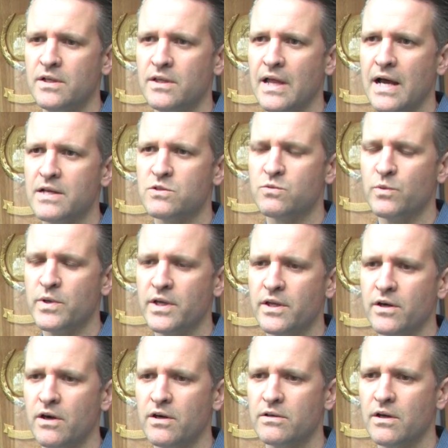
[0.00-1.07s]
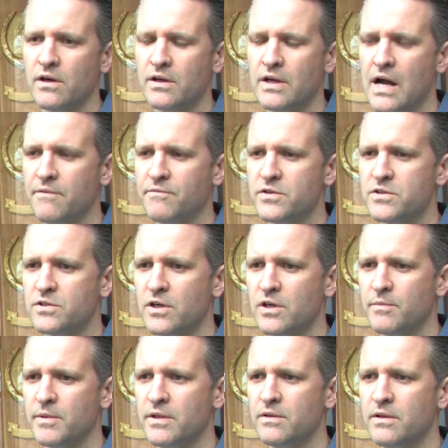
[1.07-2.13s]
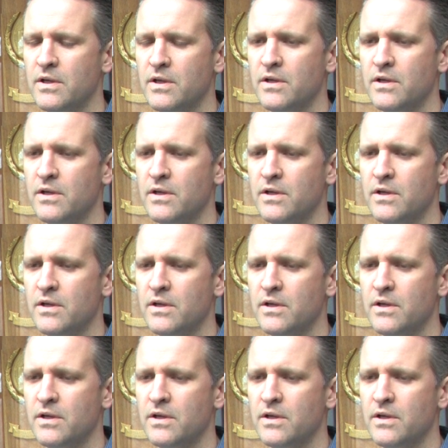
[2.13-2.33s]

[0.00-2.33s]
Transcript: last week in our conference tournament.